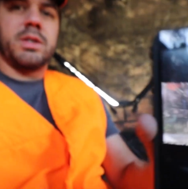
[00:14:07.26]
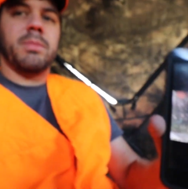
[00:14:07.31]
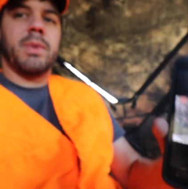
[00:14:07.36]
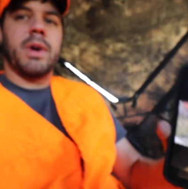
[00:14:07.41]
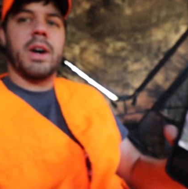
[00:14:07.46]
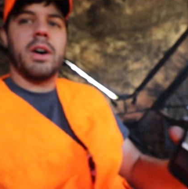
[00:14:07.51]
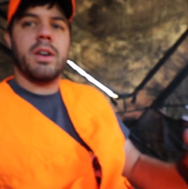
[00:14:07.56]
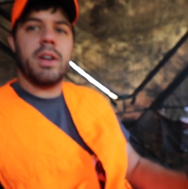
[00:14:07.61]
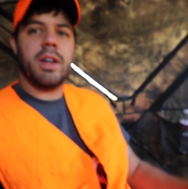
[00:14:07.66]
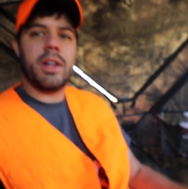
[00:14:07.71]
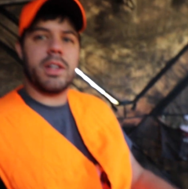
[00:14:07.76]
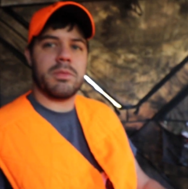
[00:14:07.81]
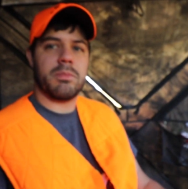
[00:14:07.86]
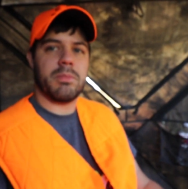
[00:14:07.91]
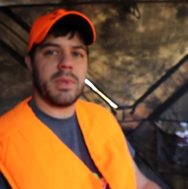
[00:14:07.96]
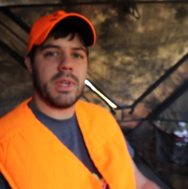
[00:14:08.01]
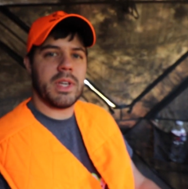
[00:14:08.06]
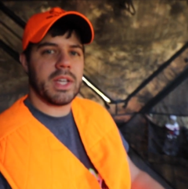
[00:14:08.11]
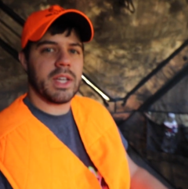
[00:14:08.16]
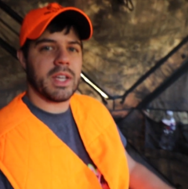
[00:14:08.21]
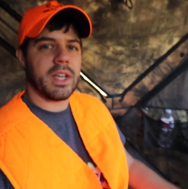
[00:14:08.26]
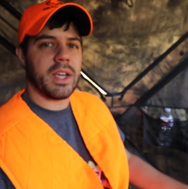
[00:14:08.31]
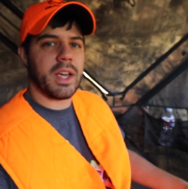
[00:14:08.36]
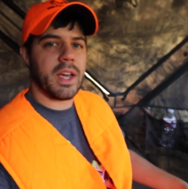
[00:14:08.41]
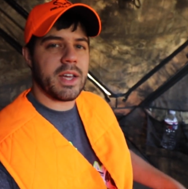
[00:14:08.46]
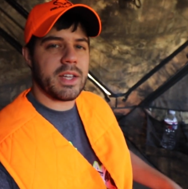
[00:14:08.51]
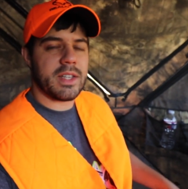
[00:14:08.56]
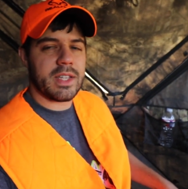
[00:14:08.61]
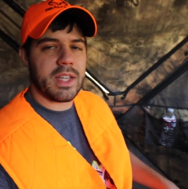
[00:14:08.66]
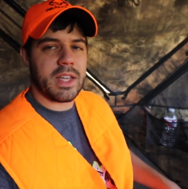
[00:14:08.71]
about as big
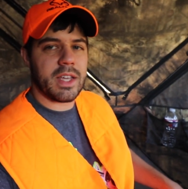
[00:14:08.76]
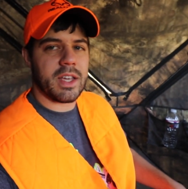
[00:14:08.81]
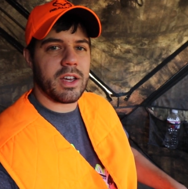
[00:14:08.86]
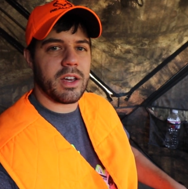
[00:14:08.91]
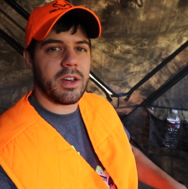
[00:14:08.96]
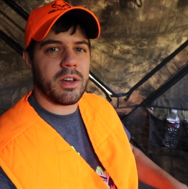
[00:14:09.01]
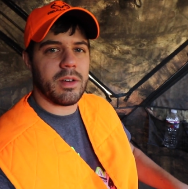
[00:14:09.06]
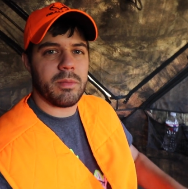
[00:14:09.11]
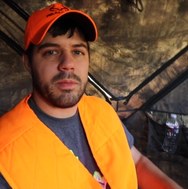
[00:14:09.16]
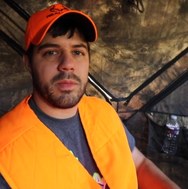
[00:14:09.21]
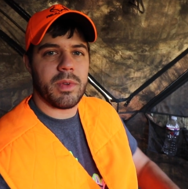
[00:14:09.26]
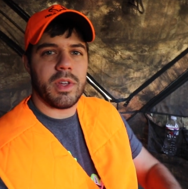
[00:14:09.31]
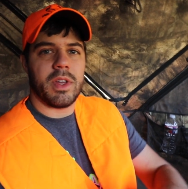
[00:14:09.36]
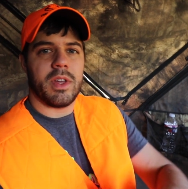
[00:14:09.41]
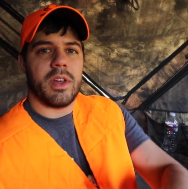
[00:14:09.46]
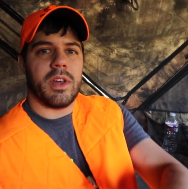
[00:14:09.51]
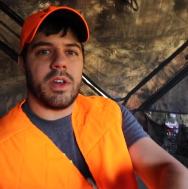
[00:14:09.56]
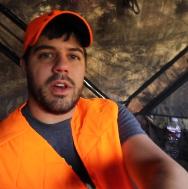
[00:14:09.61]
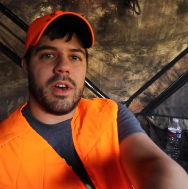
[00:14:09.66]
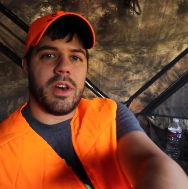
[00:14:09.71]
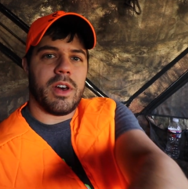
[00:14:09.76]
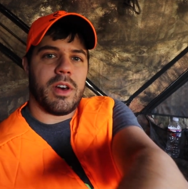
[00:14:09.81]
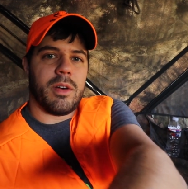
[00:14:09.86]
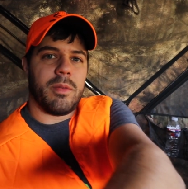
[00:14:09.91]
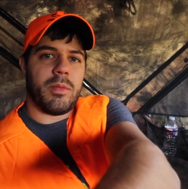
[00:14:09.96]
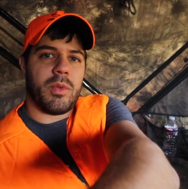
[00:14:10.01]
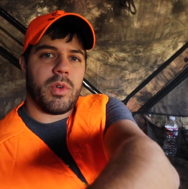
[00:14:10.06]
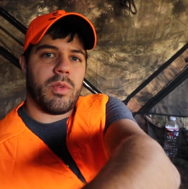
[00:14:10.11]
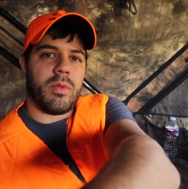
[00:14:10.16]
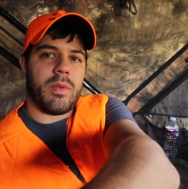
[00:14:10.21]
as they come
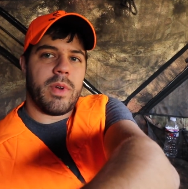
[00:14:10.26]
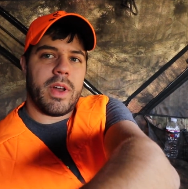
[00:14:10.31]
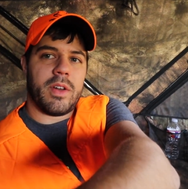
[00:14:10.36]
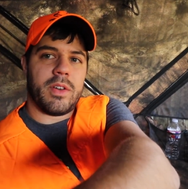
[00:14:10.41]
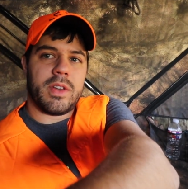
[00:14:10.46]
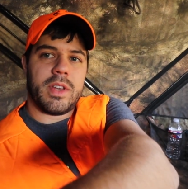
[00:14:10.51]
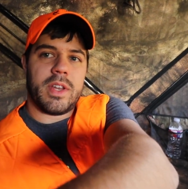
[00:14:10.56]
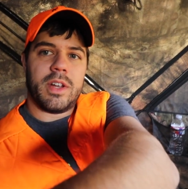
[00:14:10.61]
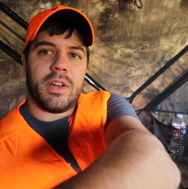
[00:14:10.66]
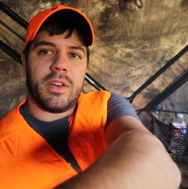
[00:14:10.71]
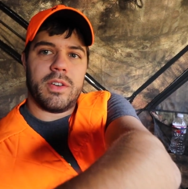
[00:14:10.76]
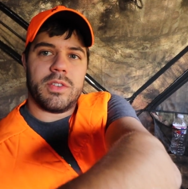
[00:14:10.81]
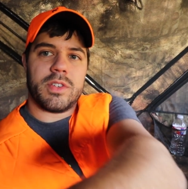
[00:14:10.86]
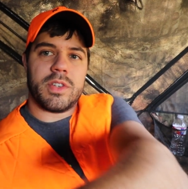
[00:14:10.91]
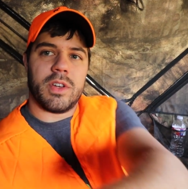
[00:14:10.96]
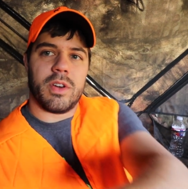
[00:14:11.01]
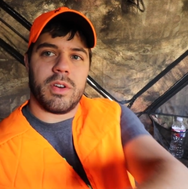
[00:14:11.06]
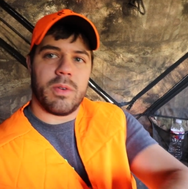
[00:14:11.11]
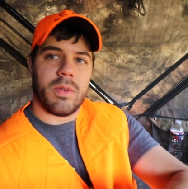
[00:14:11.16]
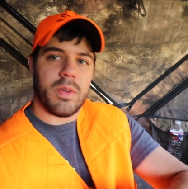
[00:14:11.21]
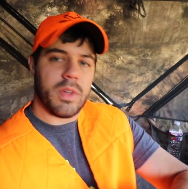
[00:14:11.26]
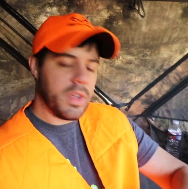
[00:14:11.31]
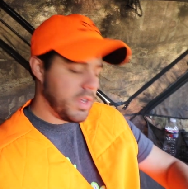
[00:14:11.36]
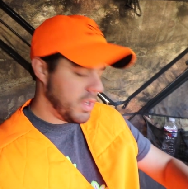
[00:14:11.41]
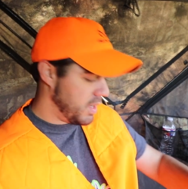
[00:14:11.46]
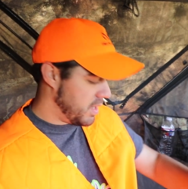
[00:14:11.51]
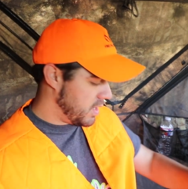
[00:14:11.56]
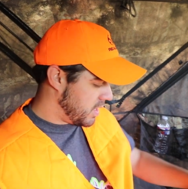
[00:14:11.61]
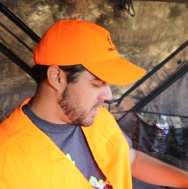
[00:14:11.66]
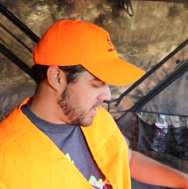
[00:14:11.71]
Um, around here. So
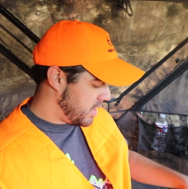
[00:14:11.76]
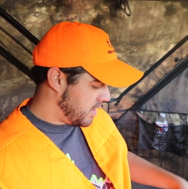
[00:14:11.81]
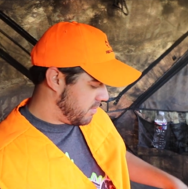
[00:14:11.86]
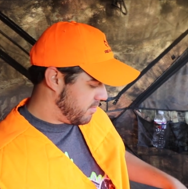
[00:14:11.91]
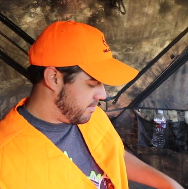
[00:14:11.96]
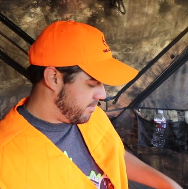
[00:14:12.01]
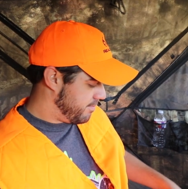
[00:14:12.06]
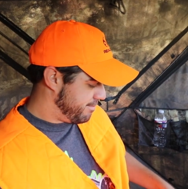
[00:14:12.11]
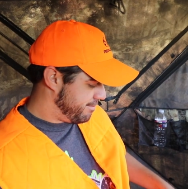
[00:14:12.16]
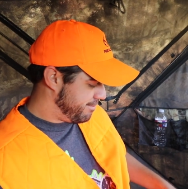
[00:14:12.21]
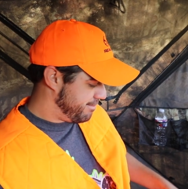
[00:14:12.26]
um,